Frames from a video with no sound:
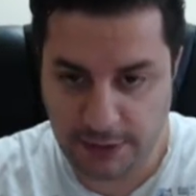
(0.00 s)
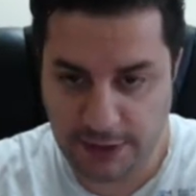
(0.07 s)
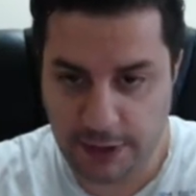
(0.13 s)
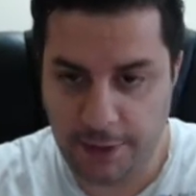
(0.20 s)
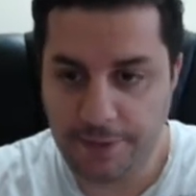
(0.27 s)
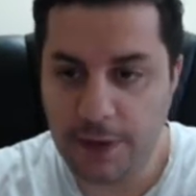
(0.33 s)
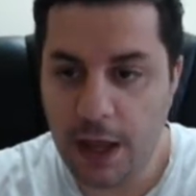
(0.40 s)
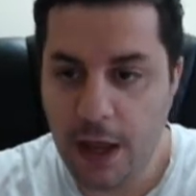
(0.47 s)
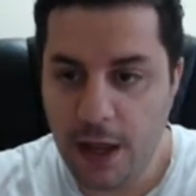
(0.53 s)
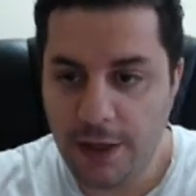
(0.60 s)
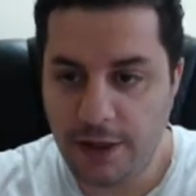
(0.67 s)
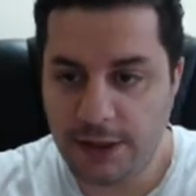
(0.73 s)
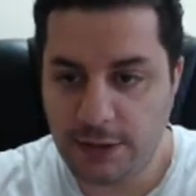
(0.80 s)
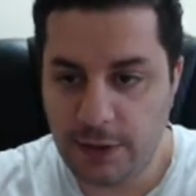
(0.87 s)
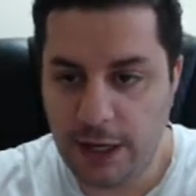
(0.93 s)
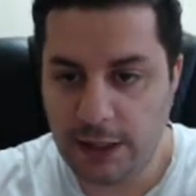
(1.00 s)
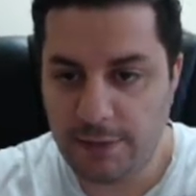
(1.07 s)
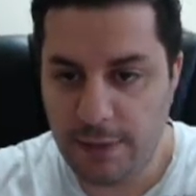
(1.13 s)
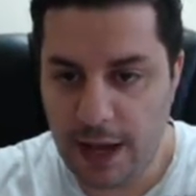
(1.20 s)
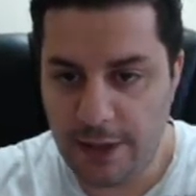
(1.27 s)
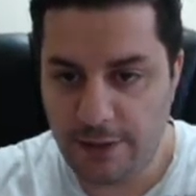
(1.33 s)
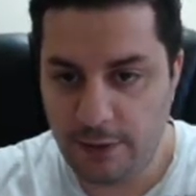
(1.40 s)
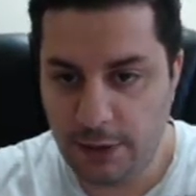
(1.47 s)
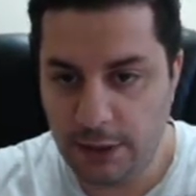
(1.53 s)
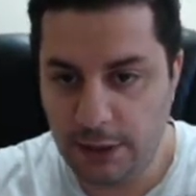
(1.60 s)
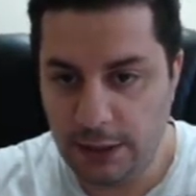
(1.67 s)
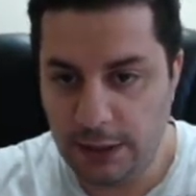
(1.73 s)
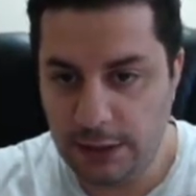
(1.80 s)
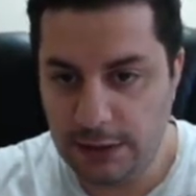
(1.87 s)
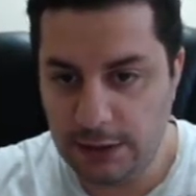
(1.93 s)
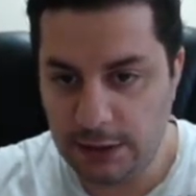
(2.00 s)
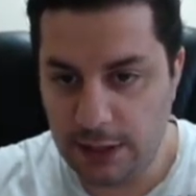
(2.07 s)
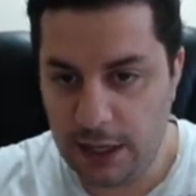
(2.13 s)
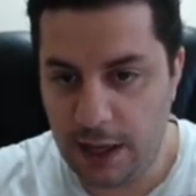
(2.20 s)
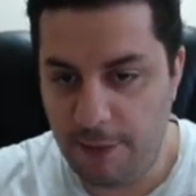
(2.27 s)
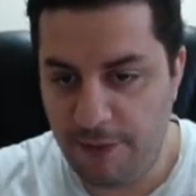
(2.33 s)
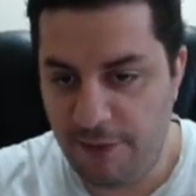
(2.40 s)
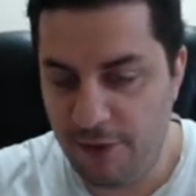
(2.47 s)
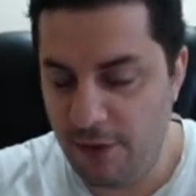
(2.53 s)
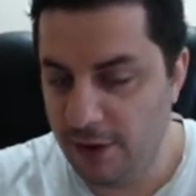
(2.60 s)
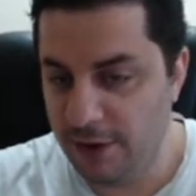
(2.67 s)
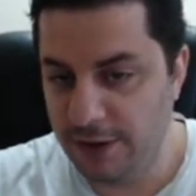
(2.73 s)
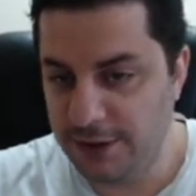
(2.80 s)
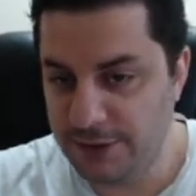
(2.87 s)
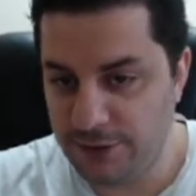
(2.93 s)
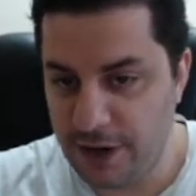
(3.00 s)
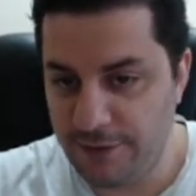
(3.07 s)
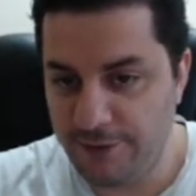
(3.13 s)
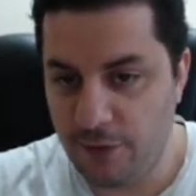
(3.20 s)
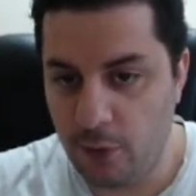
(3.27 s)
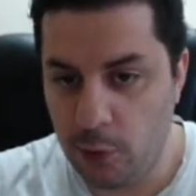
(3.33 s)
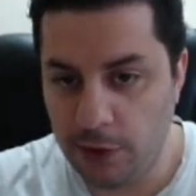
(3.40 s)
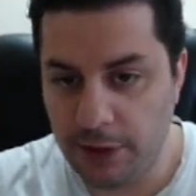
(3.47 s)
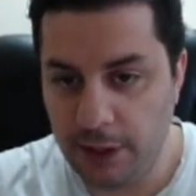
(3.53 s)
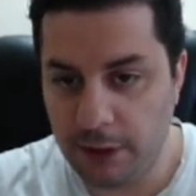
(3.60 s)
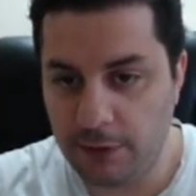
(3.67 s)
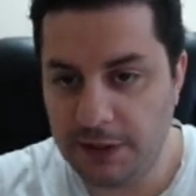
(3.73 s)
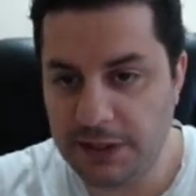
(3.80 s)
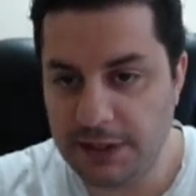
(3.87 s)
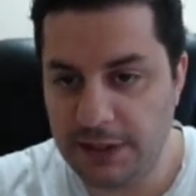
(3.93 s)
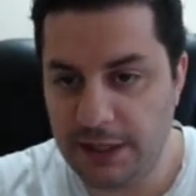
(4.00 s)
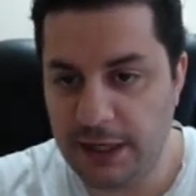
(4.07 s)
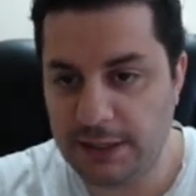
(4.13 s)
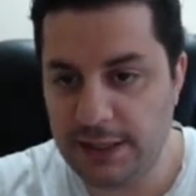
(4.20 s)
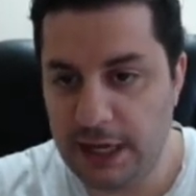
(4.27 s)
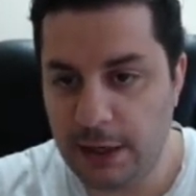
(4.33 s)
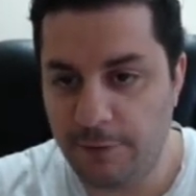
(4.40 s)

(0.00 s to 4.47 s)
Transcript: Sorry, the strength mastery is up straightforward, increases the attack of